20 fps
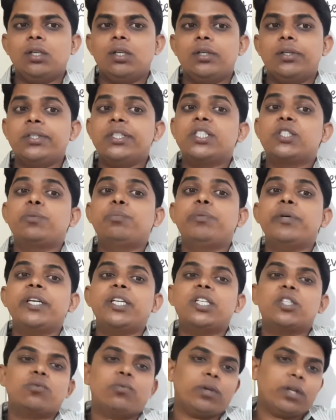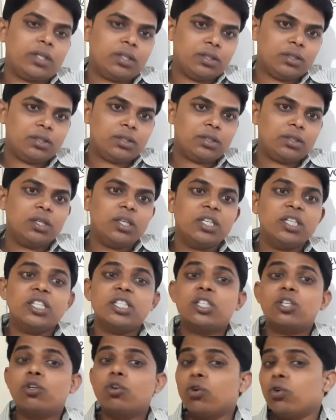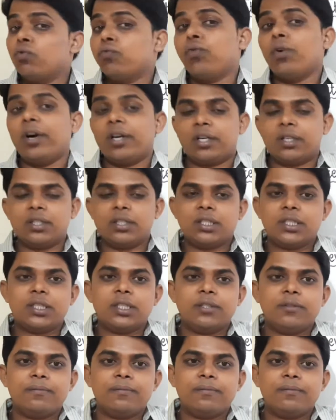is best for us, is good for us.